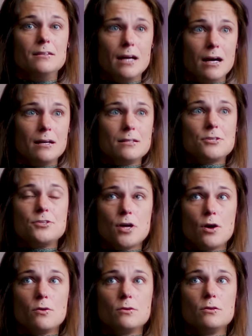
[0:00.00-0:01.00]
Yeah,
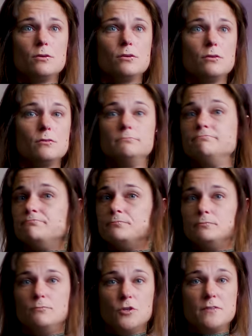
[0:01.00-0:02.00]
so
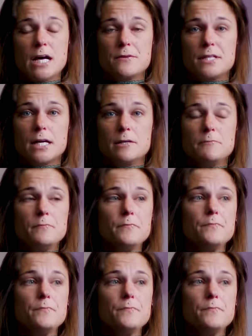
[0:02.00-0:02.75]
moved out there.